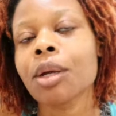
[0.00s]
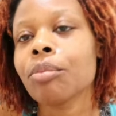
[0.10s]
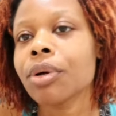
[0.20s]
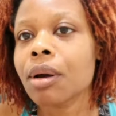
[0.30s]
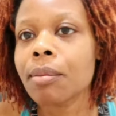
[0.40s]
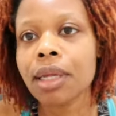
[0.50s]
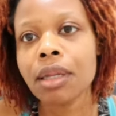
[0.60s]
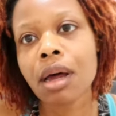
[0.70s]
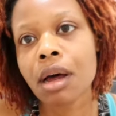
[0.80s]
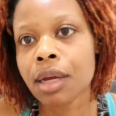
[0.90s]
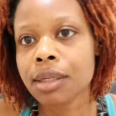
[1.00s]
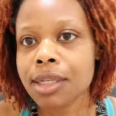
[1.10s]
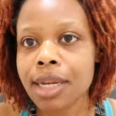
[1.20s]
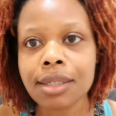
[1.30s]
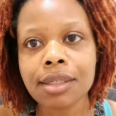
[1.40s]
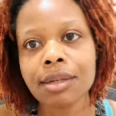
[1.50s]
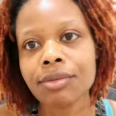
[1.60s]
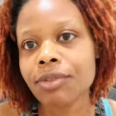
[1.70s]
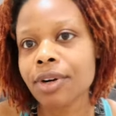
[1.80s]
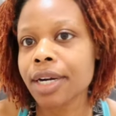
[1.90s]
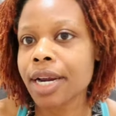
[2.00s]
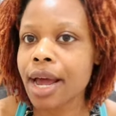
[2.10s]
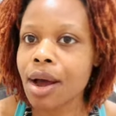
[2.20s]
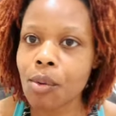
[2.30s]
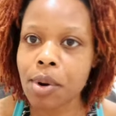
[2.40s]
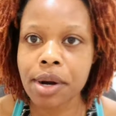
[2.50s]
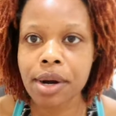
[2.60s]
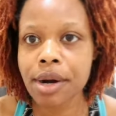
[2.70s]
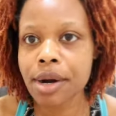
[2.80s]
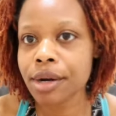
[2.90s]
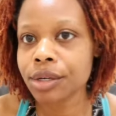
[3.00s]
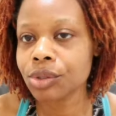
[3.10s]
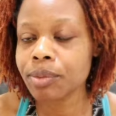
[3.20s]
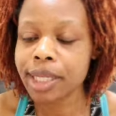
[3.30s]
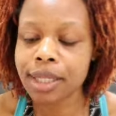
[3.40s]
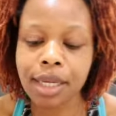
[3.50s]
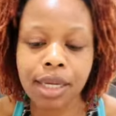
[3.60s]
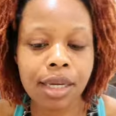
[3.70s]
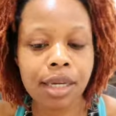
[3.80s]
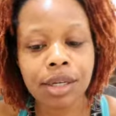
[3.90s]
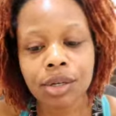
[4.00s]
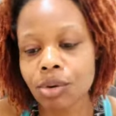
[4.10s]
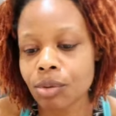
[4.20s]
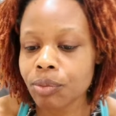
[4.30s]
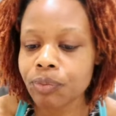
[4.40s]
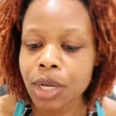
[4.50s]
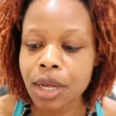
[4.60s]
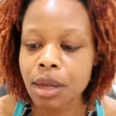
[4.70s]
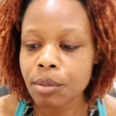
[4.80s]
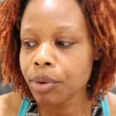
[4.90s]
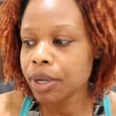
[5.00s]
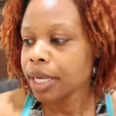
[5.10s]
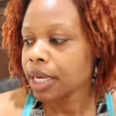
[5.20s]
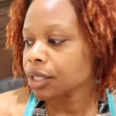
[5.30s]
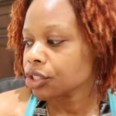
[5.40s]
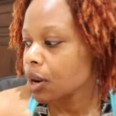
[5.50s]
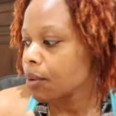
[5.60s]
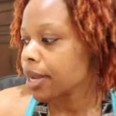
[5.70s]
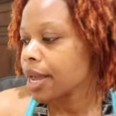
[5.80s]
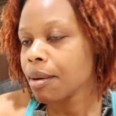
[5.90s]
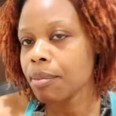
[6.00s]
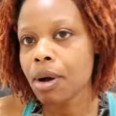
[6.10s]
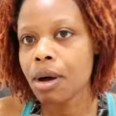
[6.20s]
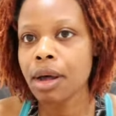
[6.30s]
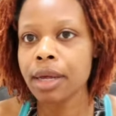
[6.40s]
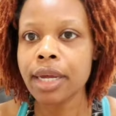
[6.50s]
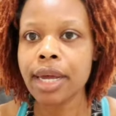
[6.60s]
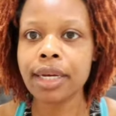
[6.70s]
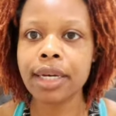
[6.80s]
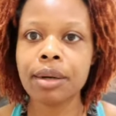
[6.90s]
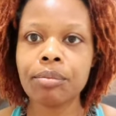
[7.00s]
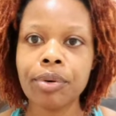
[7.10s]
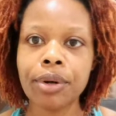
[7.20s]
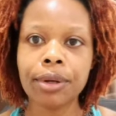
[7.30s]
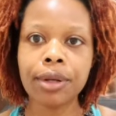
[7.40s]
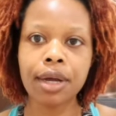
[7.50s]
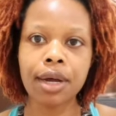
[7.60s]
put on my locks, let it sit for an hour, do my thing, you know, put like a shower cap on, and then put